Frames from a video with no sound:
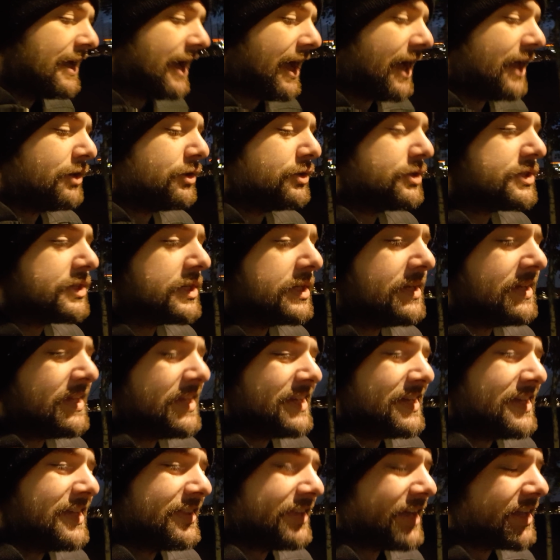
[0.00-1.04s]
And you see,
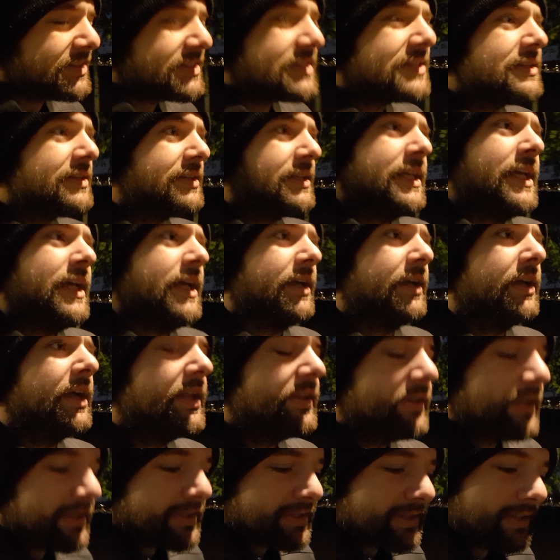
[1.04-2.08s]
that's the thing,
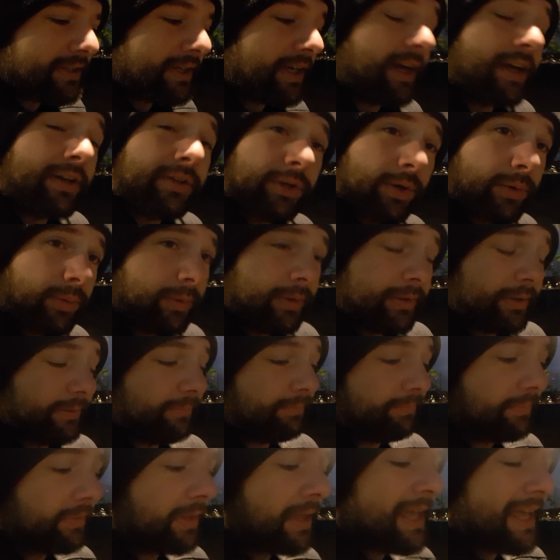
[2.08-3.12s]
and that's the thing I told him,
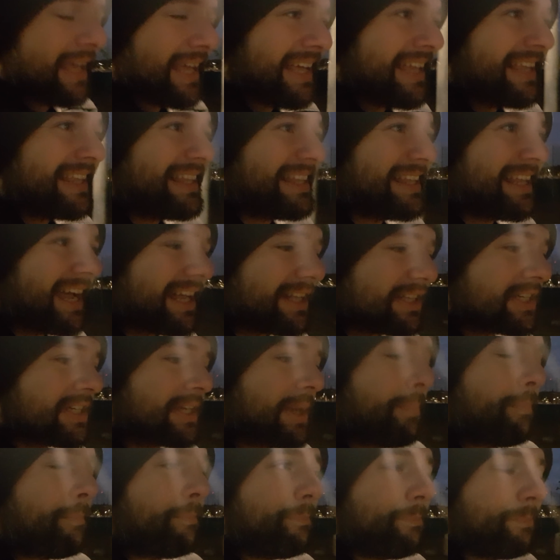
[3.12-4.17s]
that's
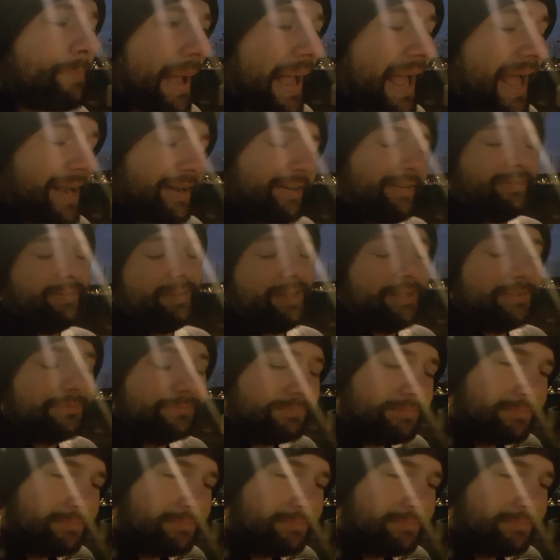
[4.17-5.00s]
a bad thing.